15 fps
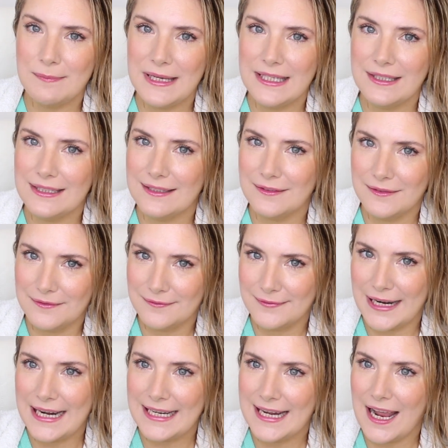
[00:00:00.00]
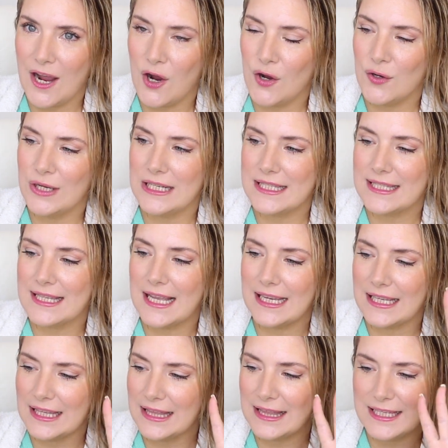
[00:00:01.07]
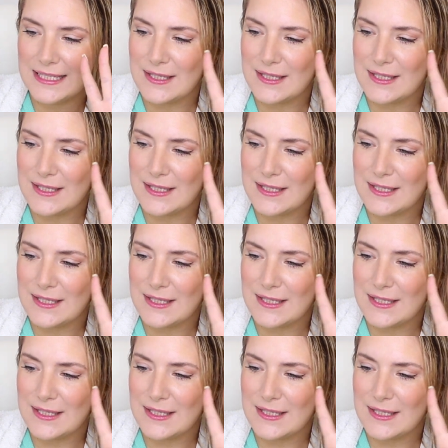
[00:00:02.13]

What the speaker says: me right now. It's like